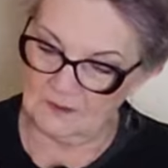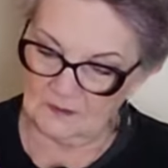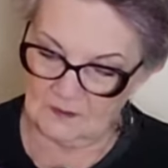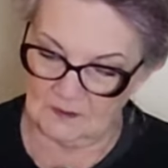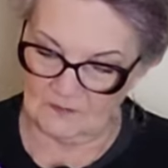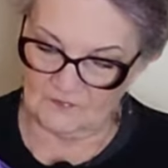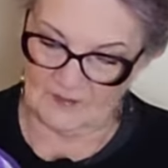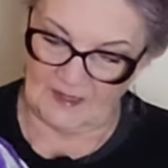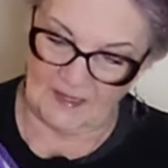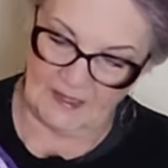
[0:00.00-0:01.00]
where
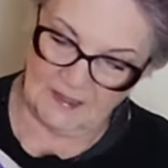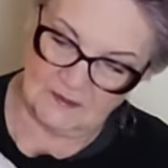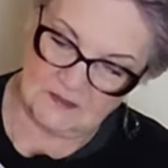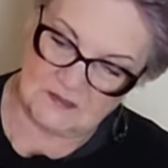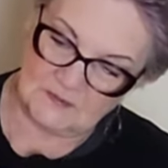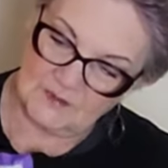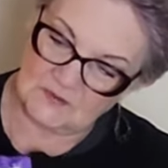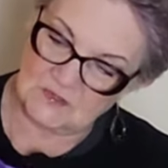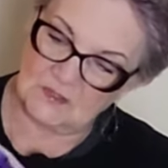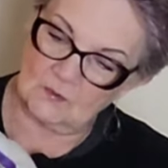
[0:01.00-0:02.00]
my hand is
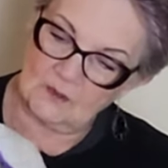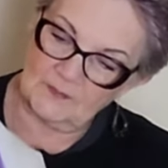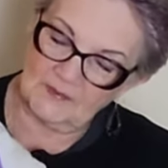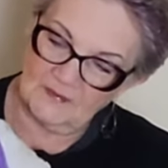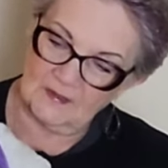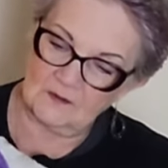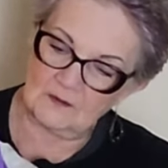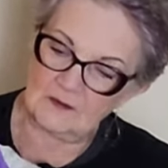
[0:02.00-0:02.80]
supposed to go in there,